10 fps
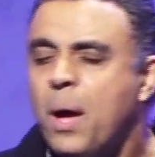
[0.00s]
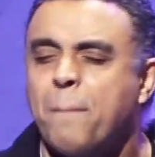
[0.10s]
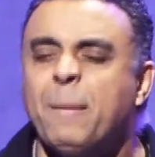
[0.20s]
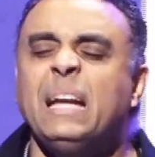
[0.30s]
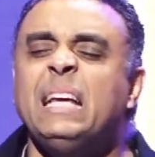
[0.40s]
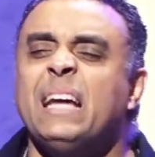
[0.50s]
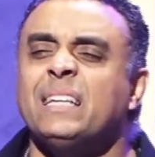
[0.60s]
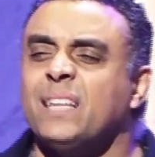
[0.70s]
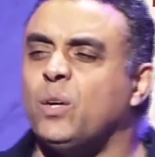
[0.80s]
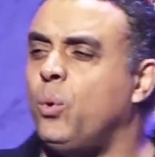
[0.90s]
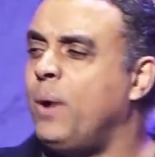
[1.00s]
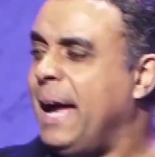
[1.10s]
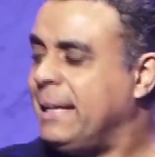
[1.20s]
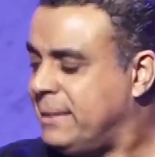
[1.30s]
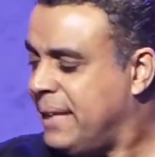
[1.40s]
Many years ago,
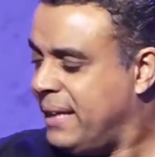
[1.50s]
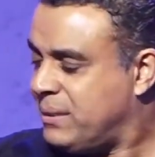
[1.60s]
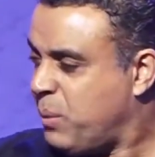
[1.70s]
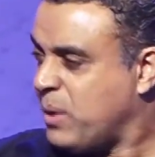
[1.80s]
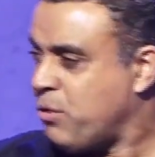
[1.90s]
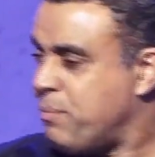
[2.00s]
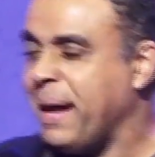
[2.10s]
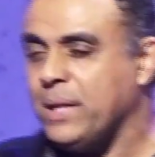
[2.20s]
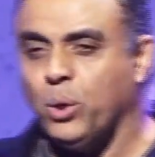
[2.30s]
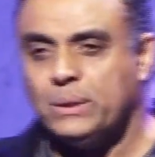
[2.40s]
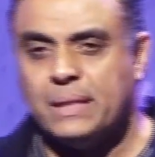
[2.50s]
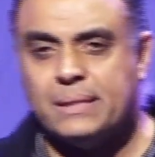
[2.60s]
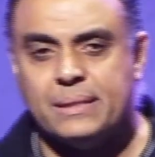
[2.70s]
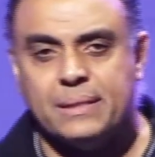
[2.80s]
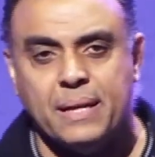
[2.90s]
as one of my daughters,